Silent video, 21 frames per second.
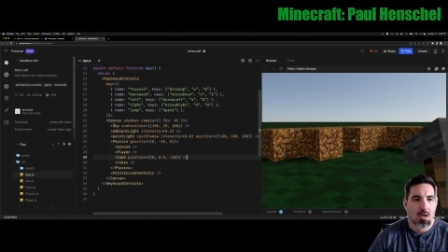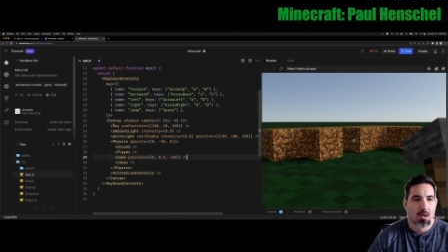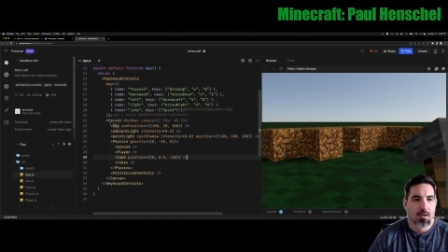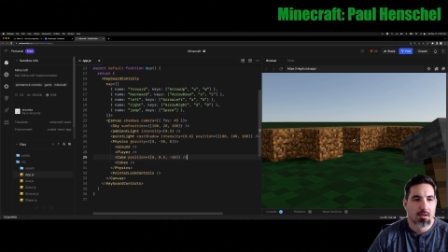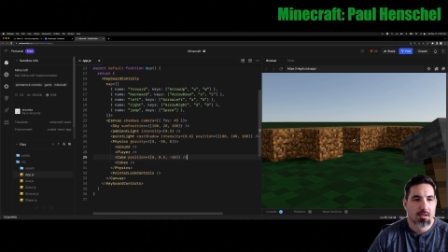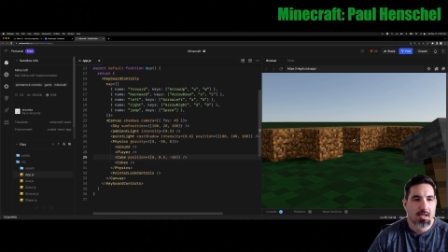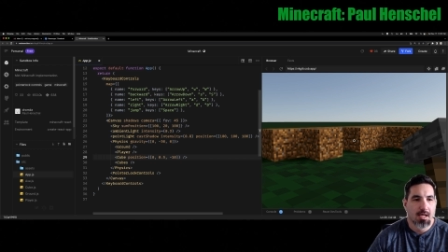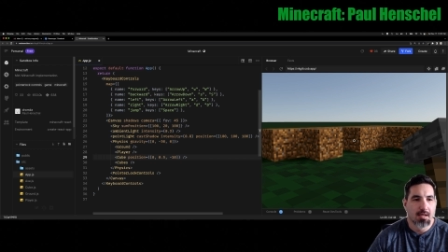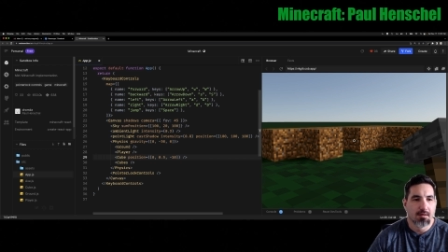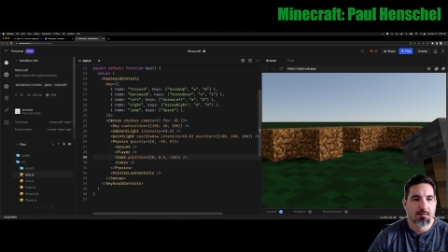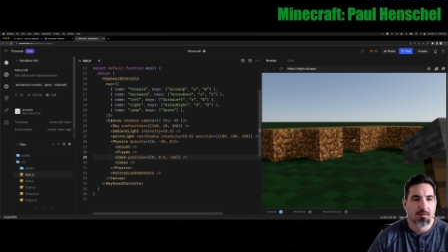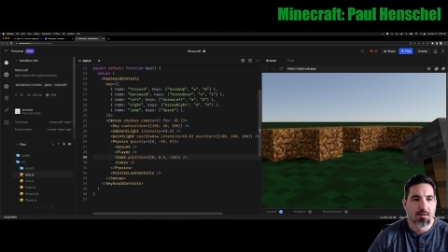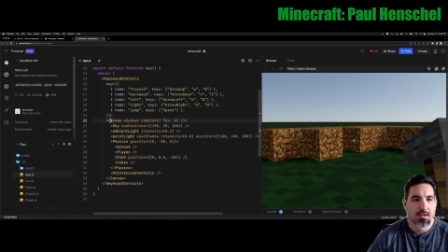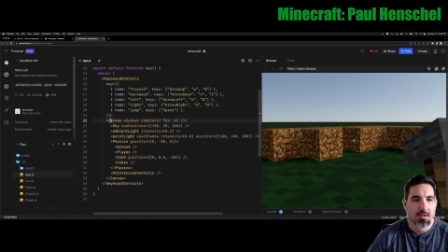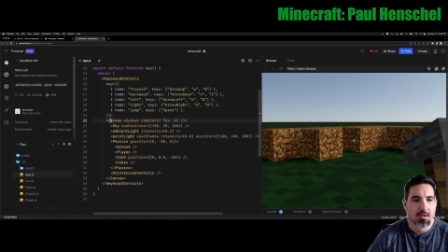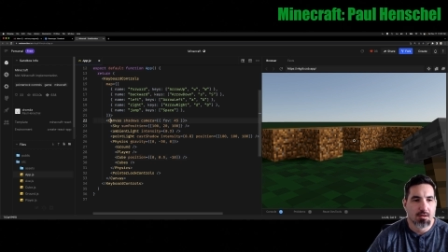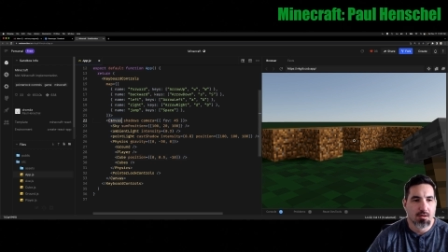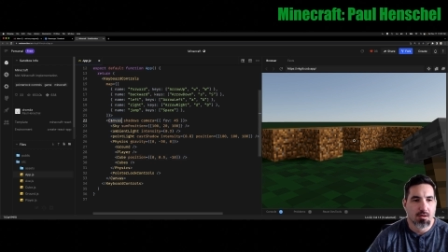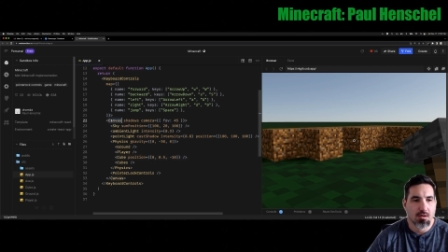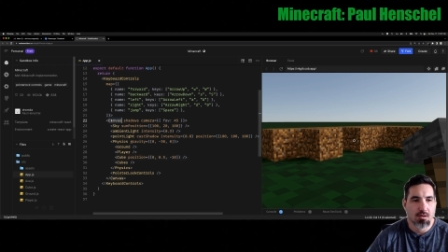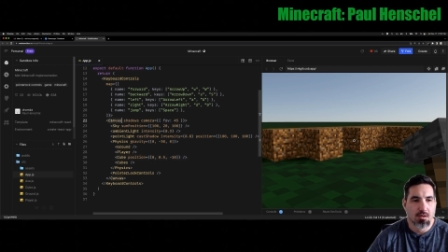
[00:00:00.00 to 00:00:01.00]
Our canvas
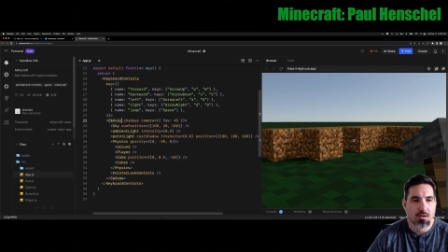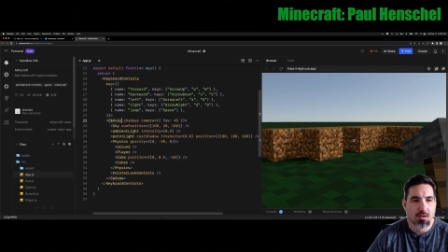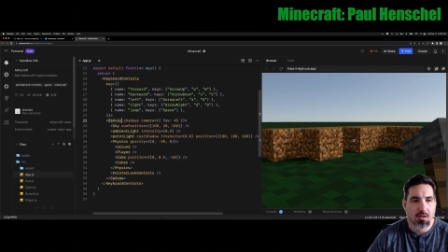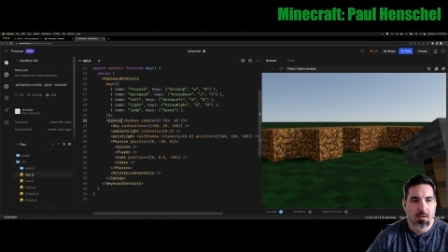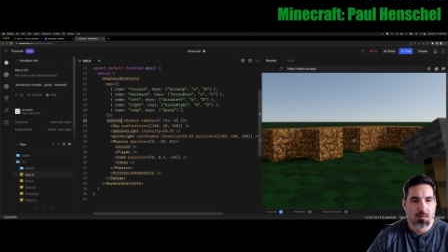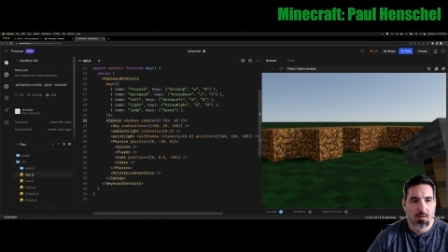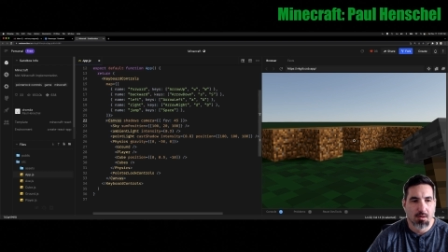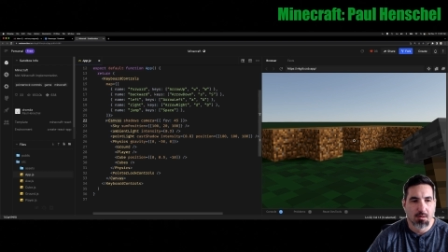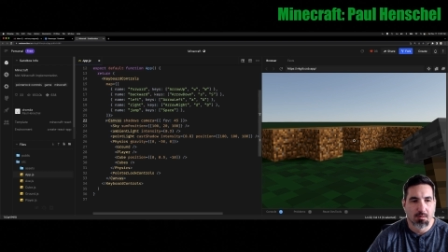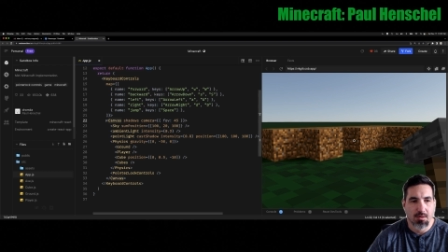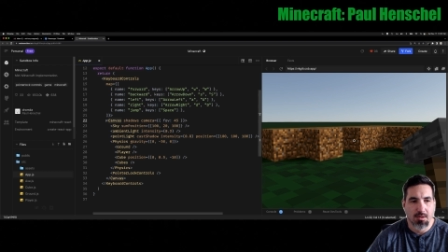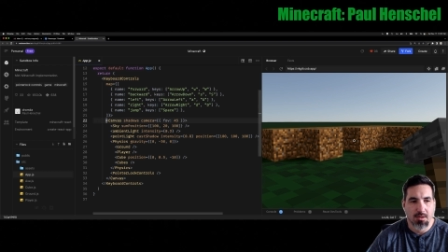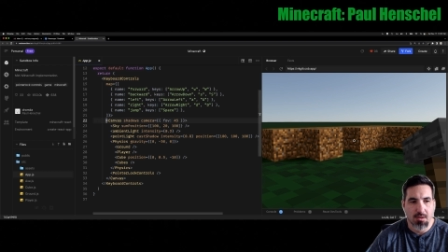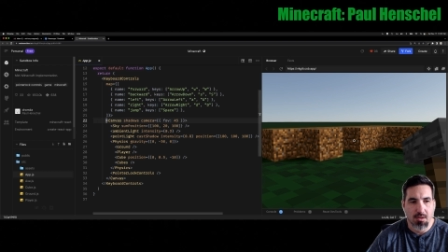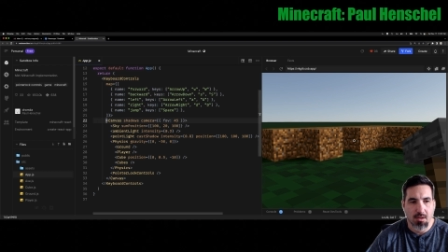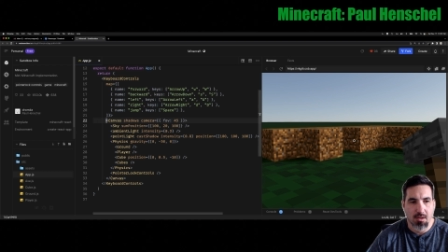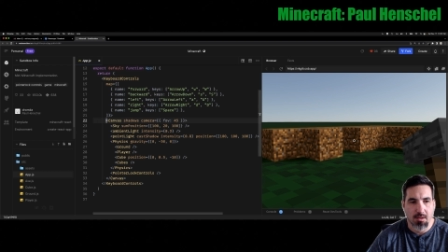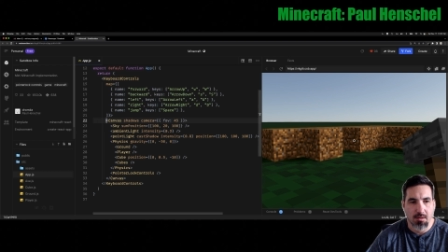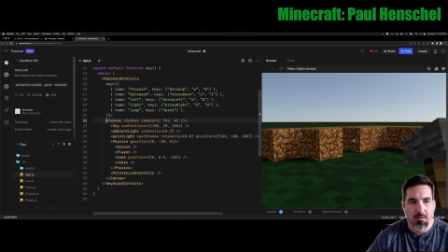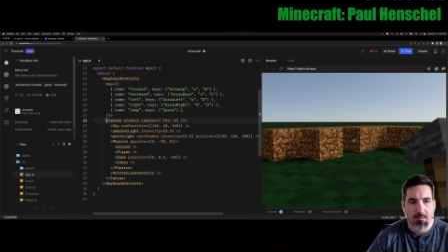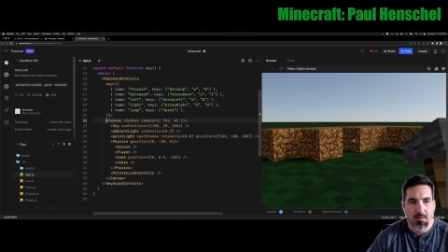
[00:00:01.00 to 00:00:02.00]
is usually where we
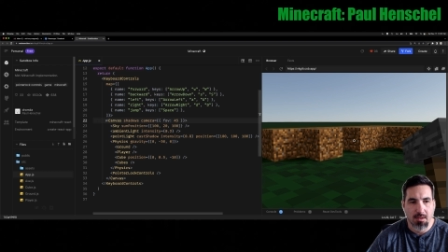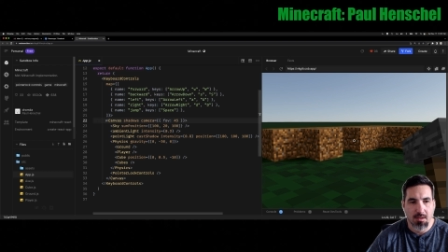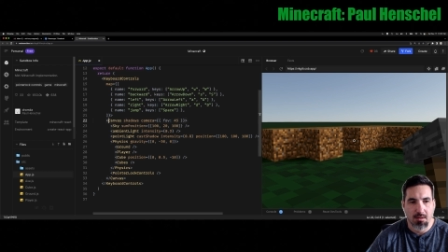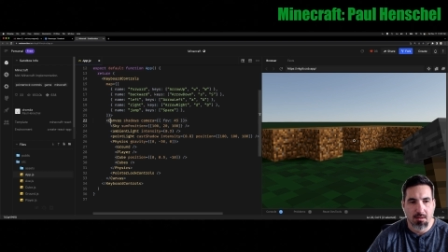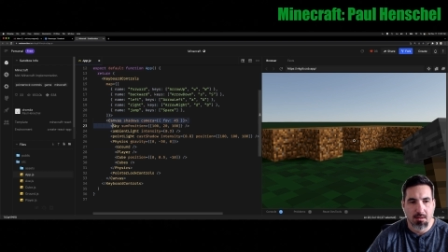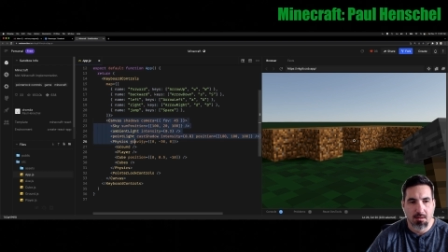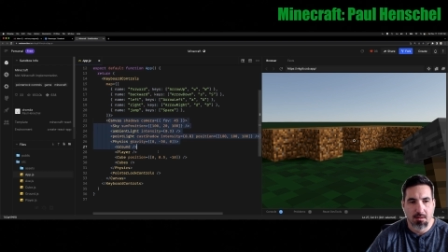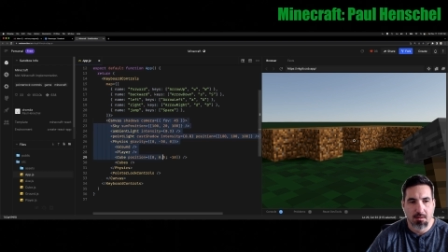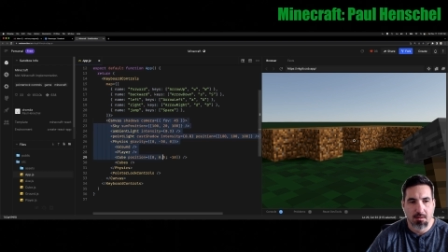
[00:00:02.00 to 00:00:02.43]
start. We